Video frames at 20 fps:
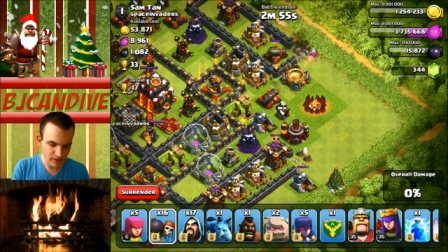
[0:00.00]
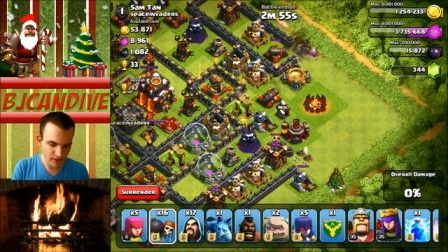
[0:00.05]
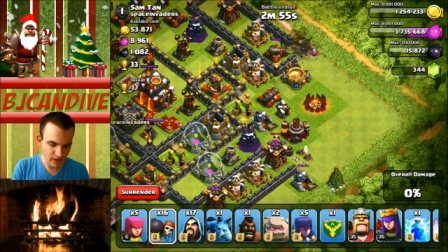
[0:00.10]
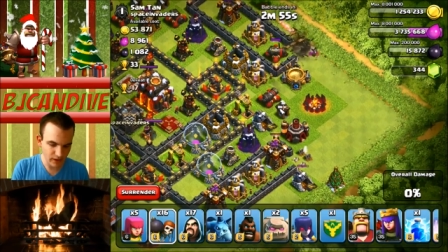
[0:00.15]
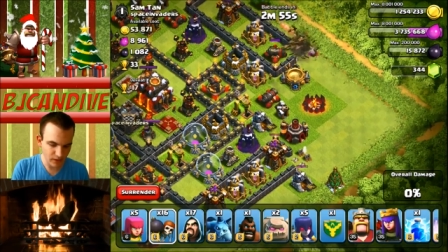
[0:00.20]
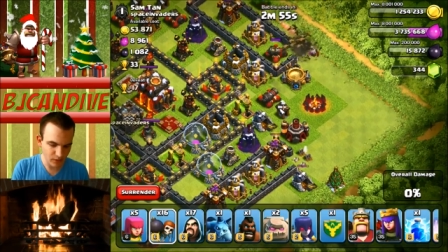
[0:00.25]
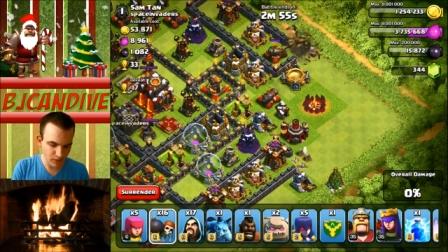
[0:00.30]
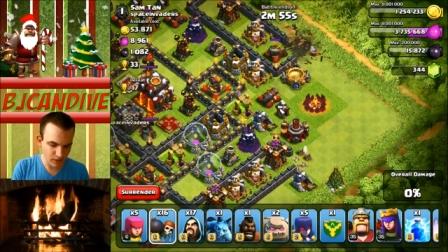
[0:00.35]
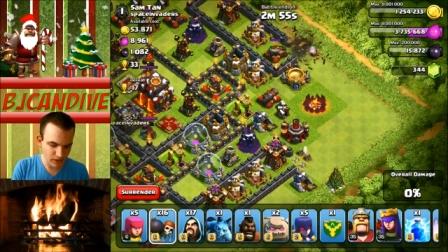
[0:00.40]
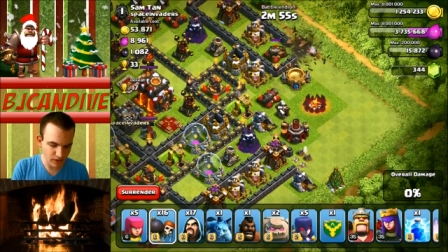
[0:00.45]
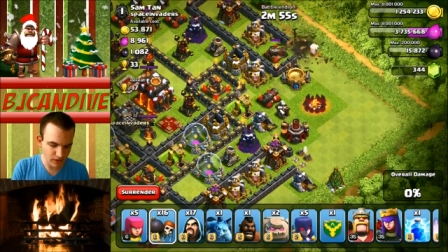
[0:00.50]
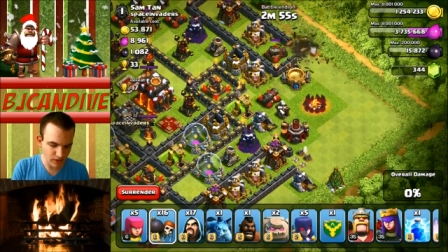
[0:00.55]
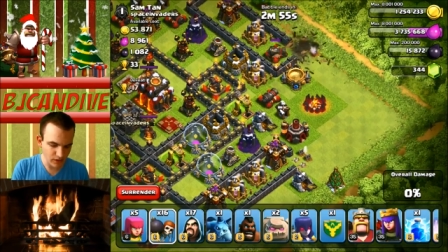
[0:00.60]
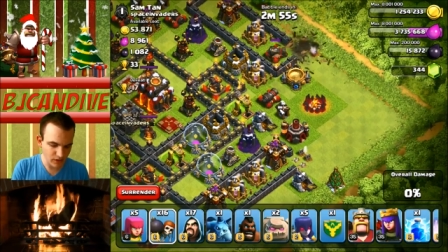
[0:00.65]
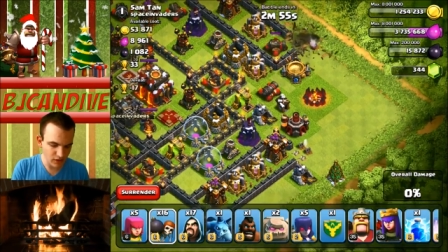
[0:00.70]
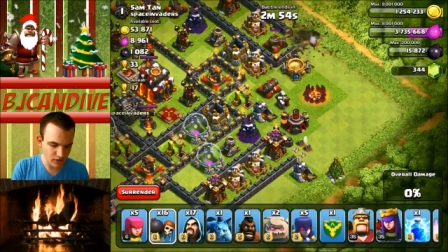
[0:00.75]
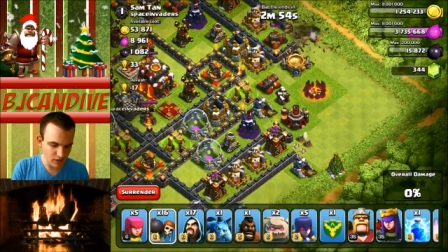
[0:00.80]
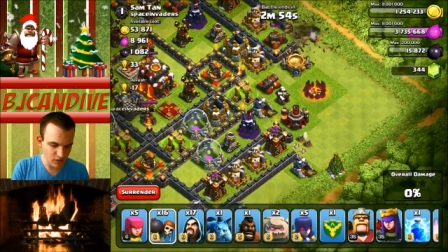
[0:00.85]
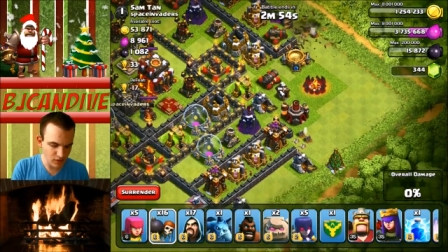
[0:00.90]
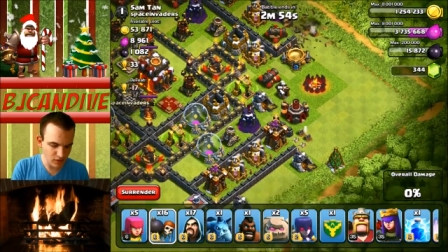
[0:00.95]
There we
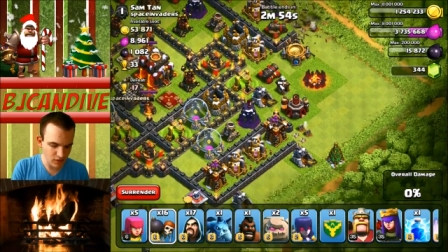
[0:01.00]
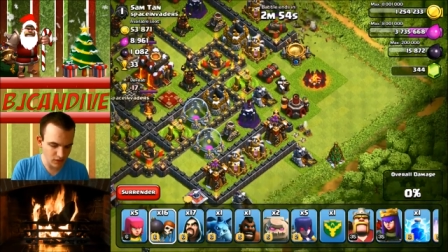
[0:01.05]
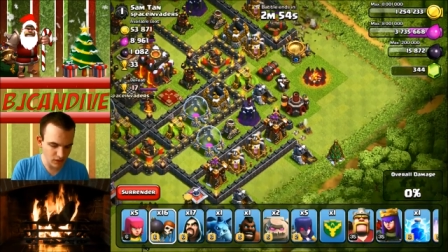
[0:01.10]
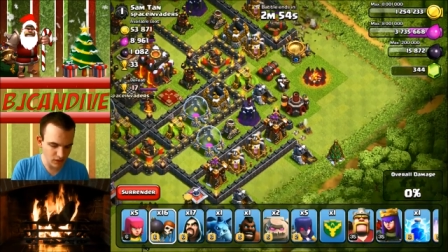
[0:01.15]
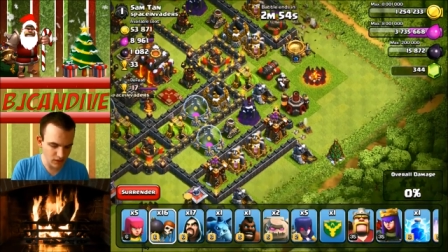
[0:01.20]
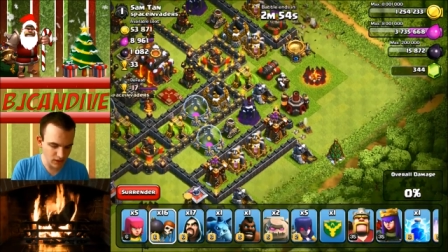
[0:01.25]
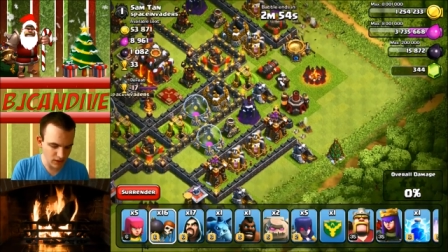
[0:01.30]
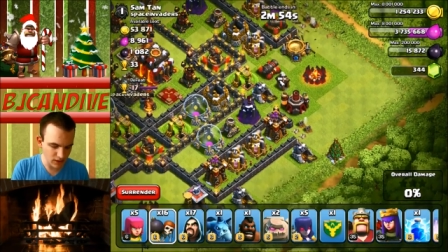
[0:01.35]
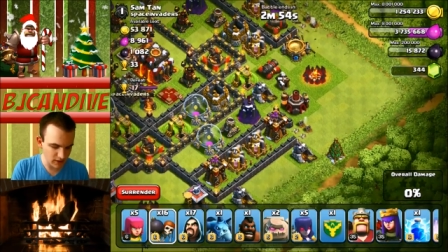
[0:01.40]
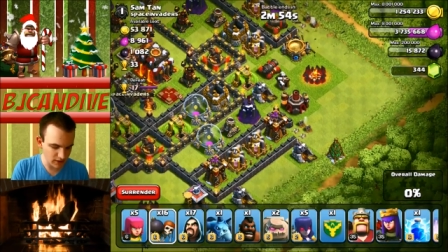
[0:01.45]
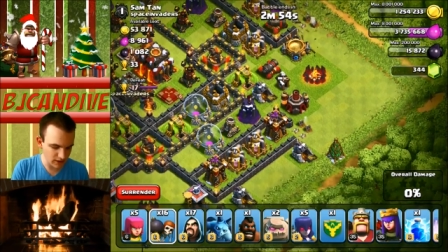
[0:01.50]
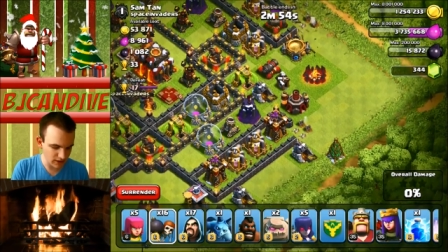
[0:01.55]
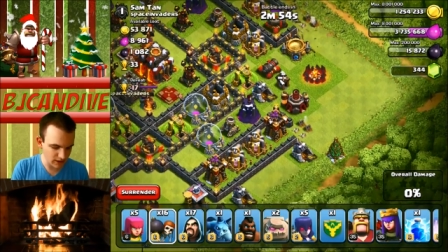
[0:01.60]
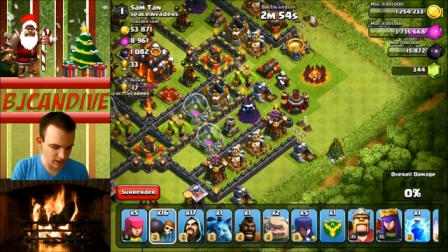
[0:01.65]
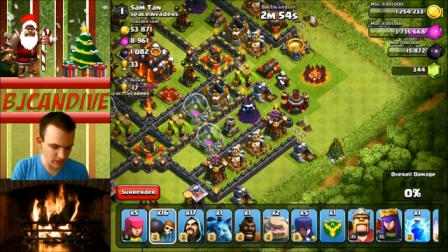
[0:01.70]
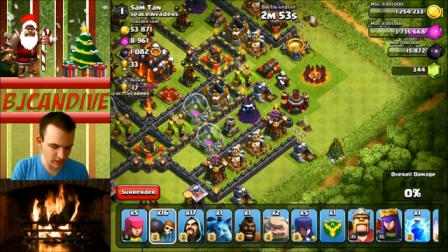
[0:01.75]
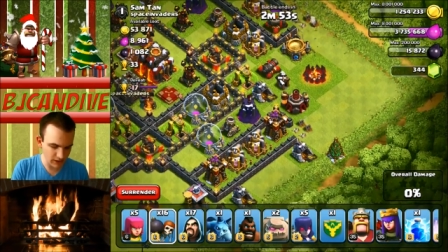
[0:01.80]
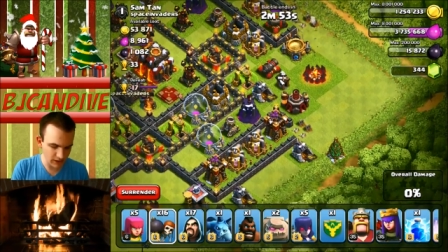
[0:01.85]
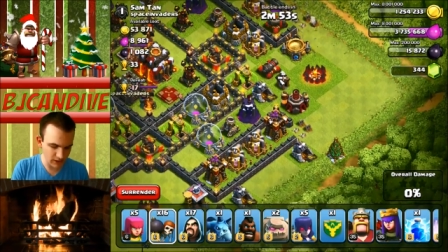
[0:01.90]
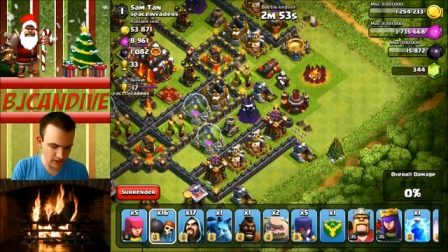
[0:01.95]
go. And can
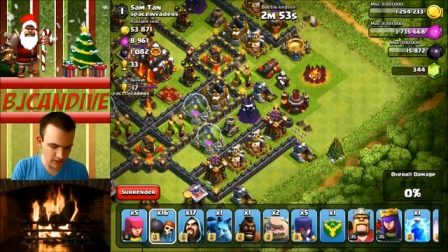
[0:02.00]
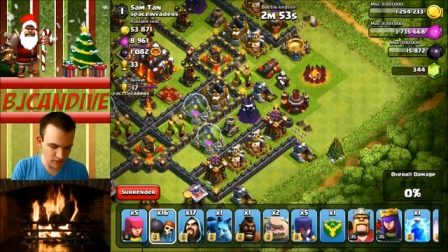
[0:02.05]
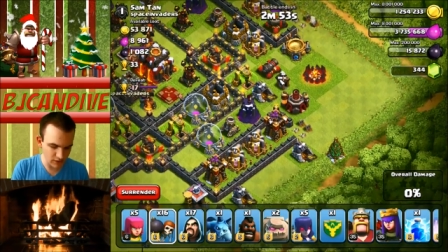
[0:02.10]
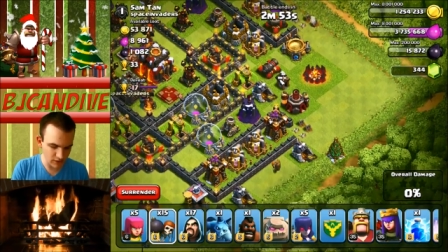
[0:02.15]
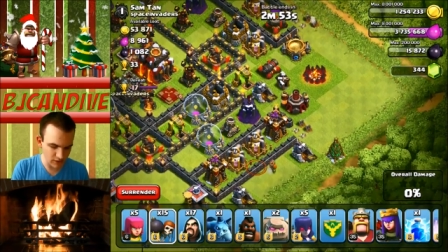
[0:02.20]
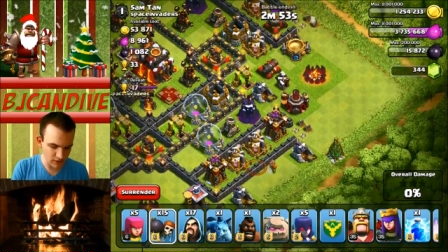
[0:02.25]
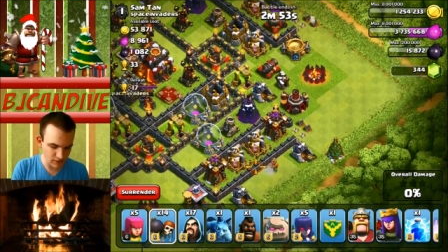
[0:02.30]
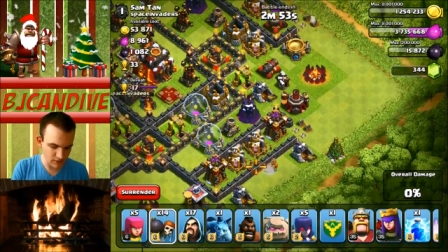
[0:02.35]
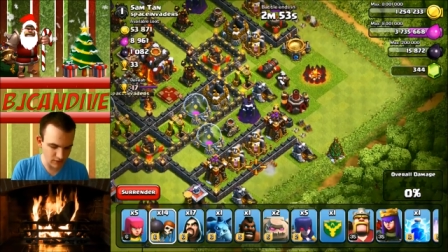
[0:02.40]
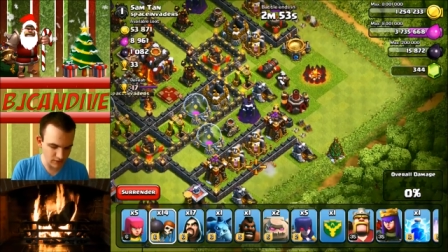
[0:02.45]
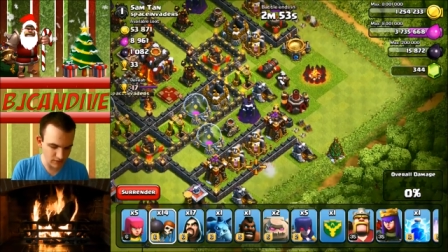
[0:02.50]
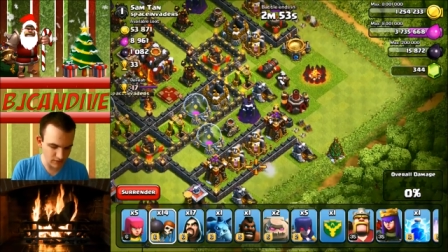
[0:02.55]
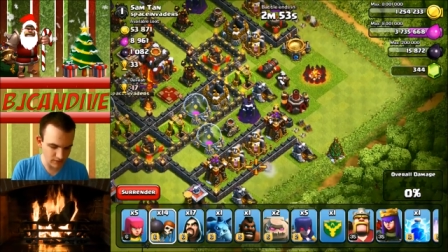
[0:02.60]
I break this one too?